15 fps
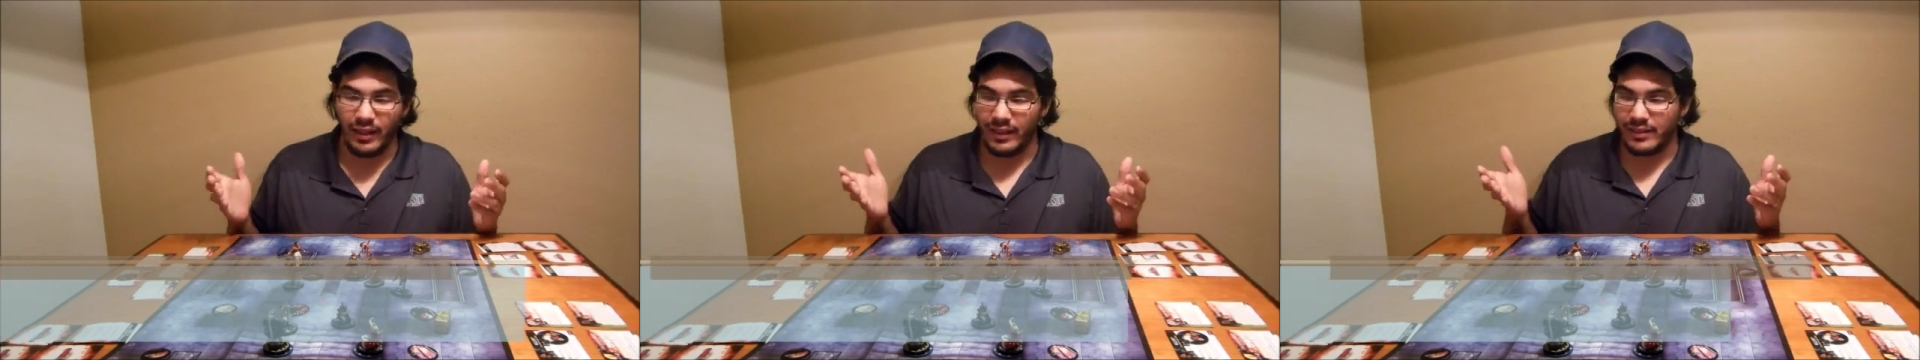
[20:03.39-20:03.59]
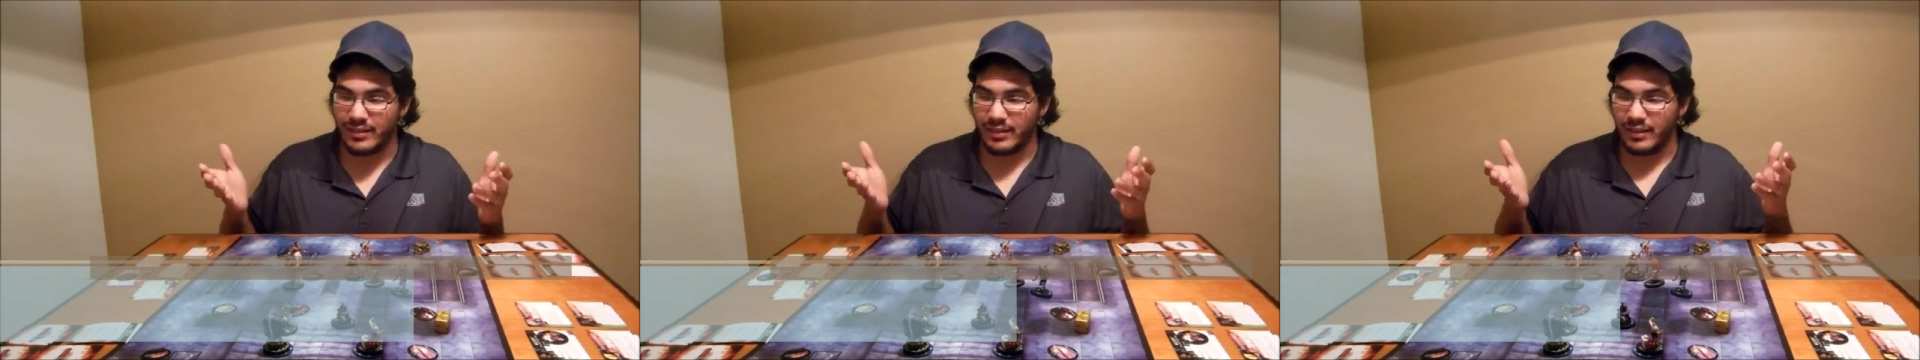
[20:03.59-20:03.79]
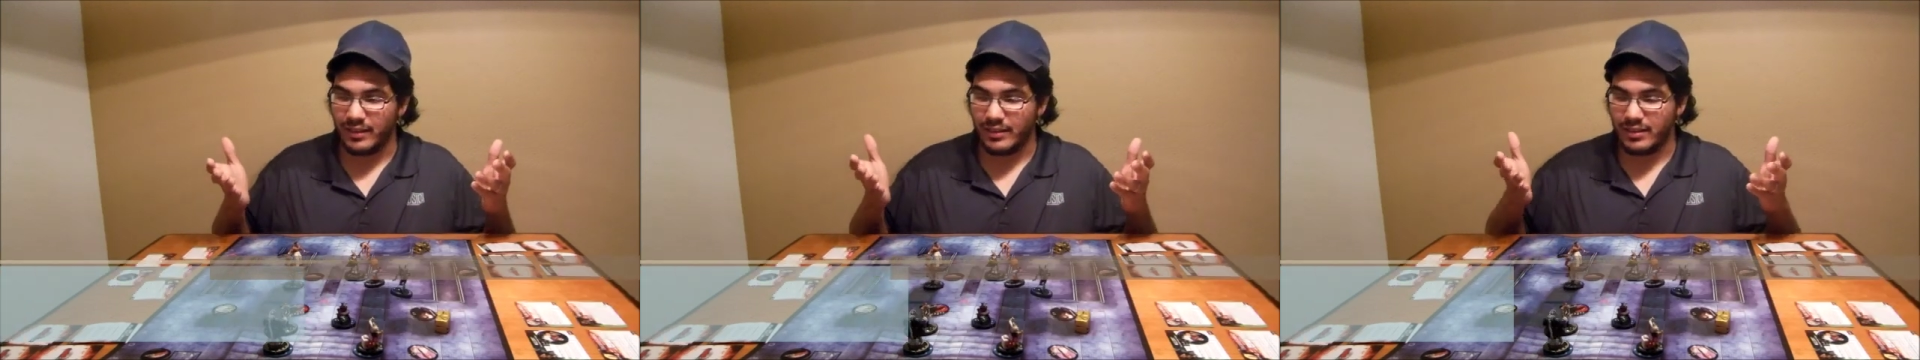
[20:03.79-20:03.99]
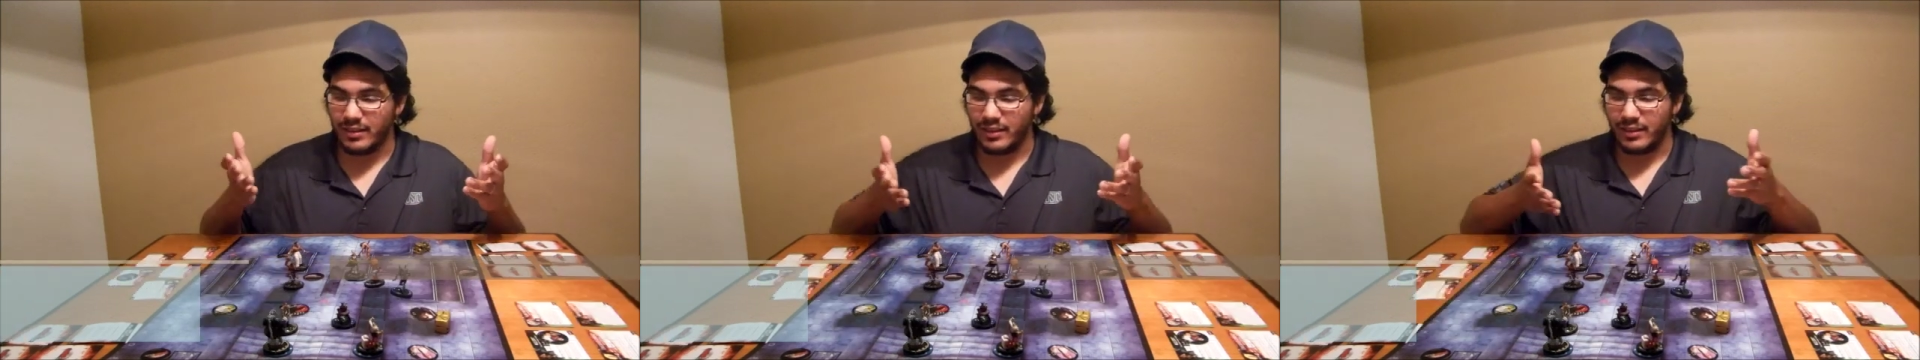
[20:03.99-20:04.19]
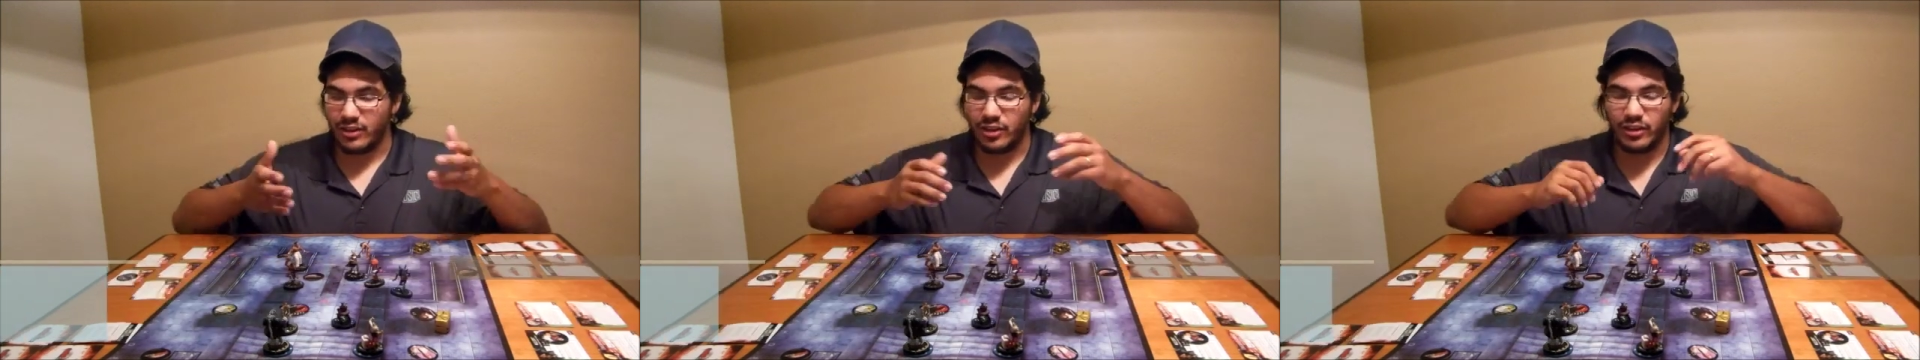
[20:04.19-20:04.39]
It's
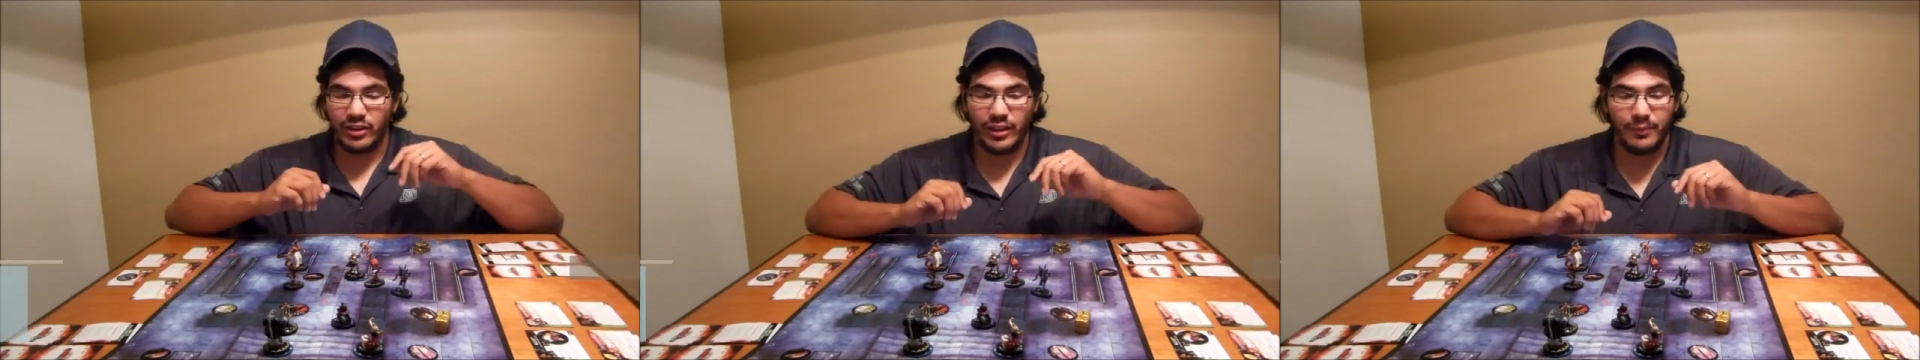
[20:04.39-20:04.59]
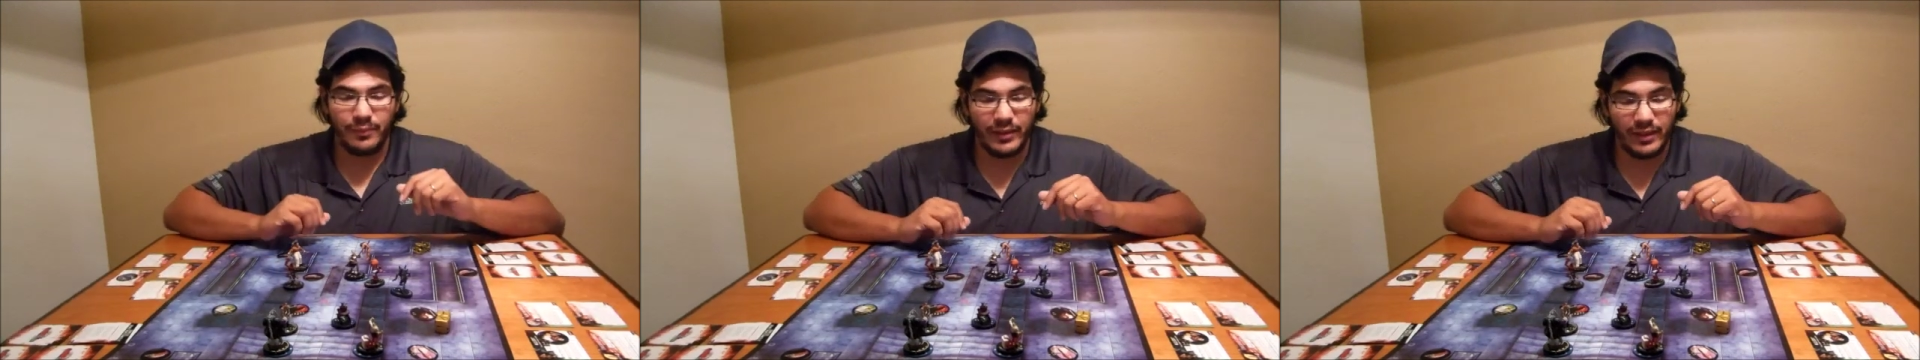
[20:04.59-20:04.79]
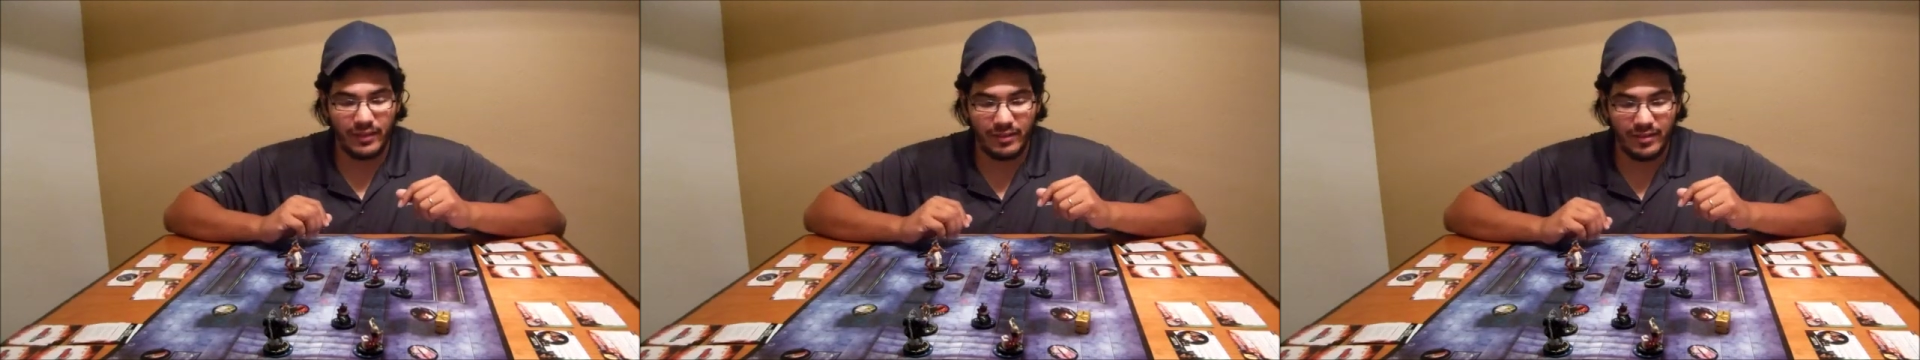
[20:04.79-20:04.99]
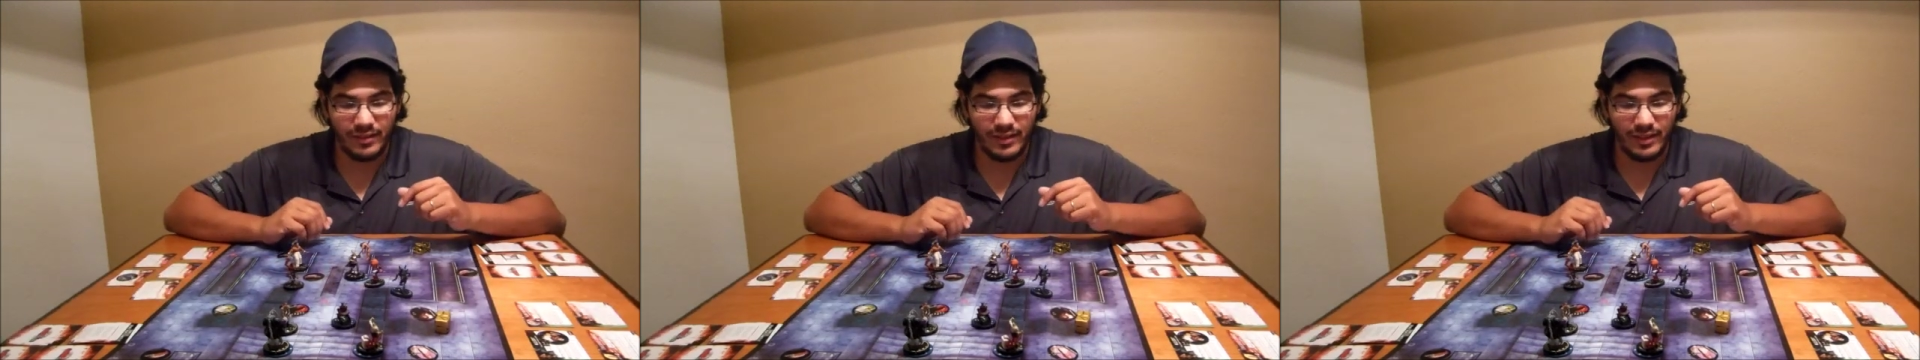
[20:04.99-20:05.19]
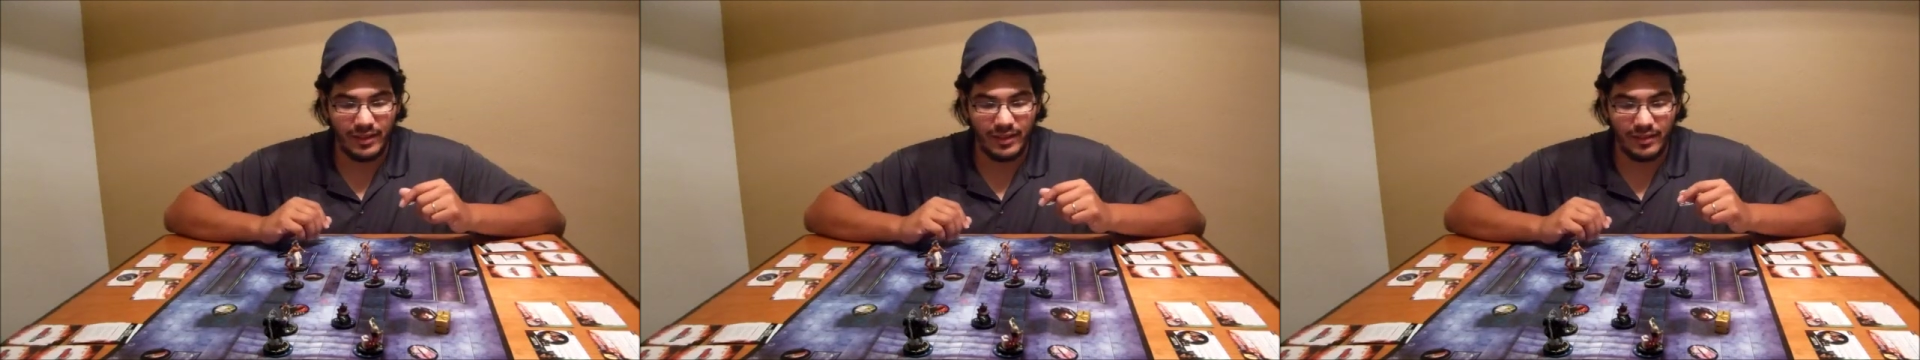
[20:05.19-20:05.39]
it's it's cheap get
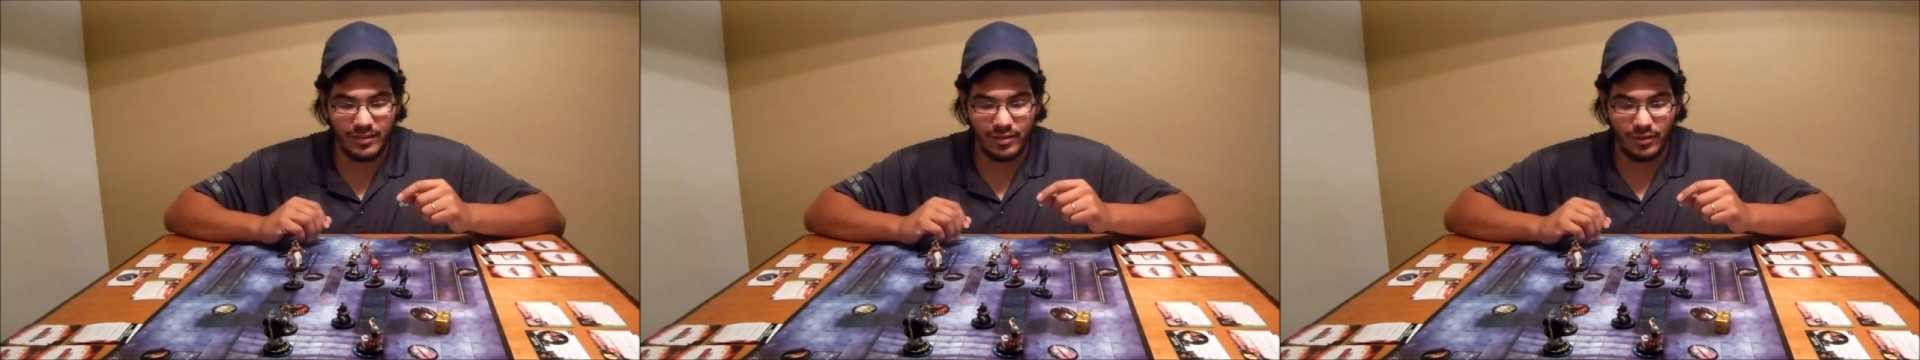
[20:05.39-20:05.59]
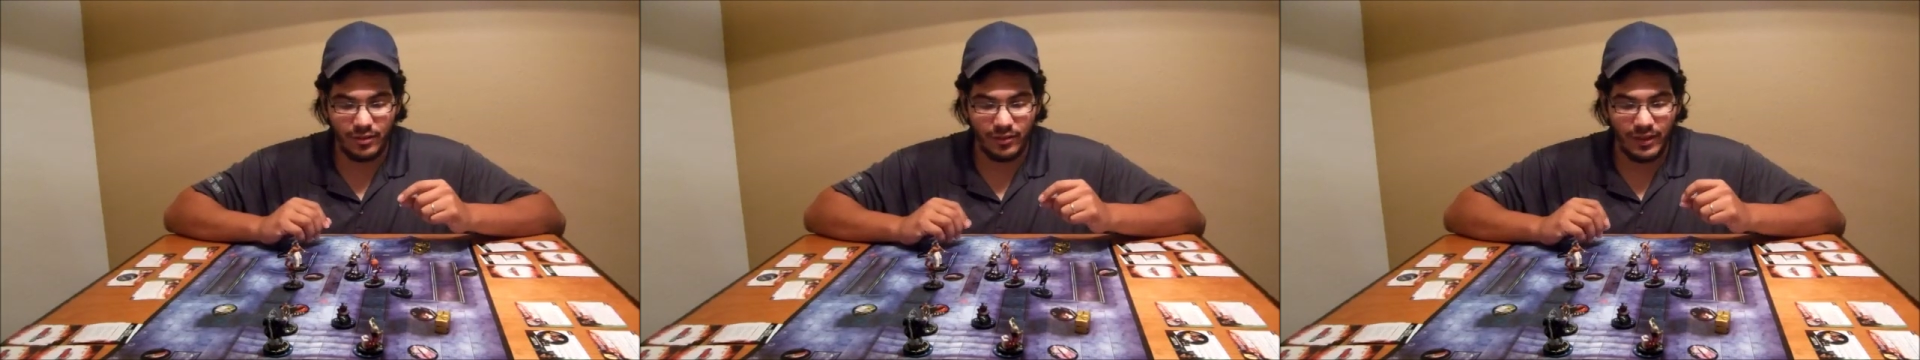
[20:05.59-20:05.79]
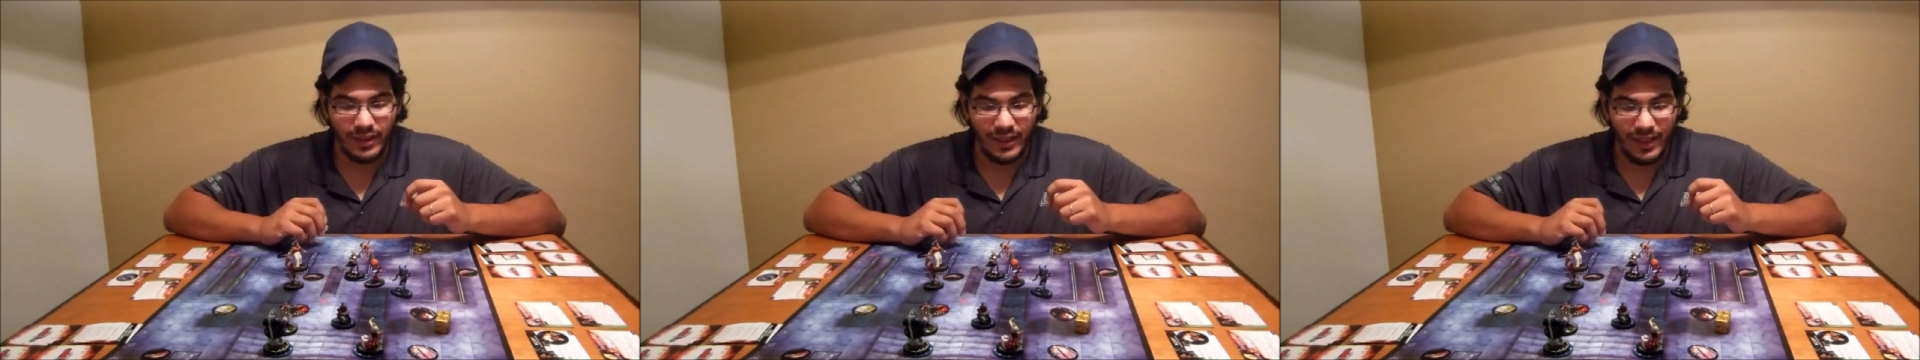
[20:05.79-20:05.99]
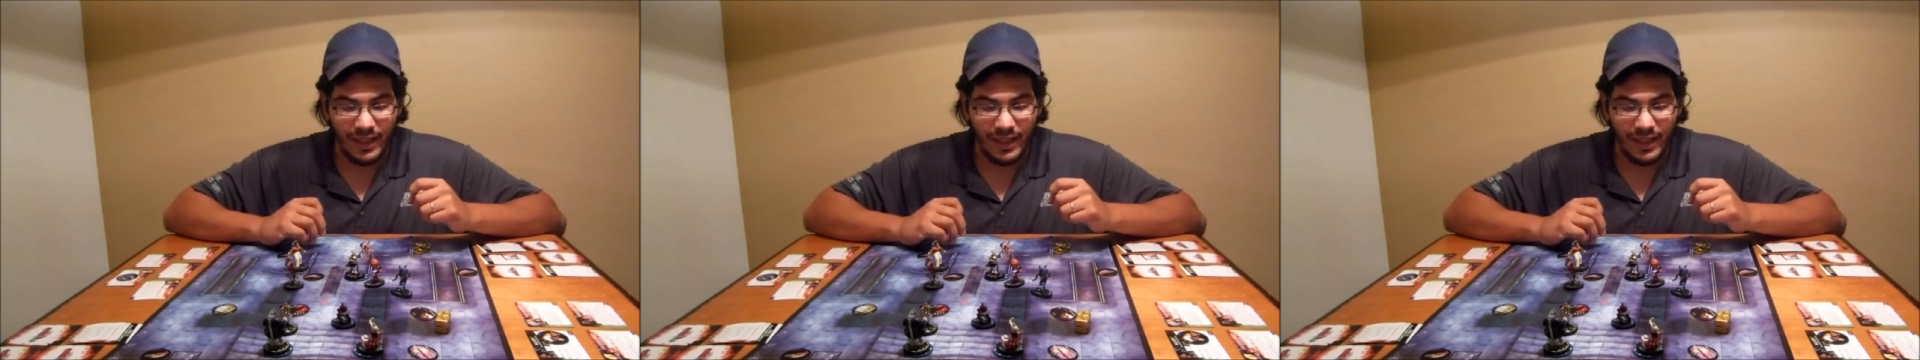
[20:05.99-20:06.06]
to get into,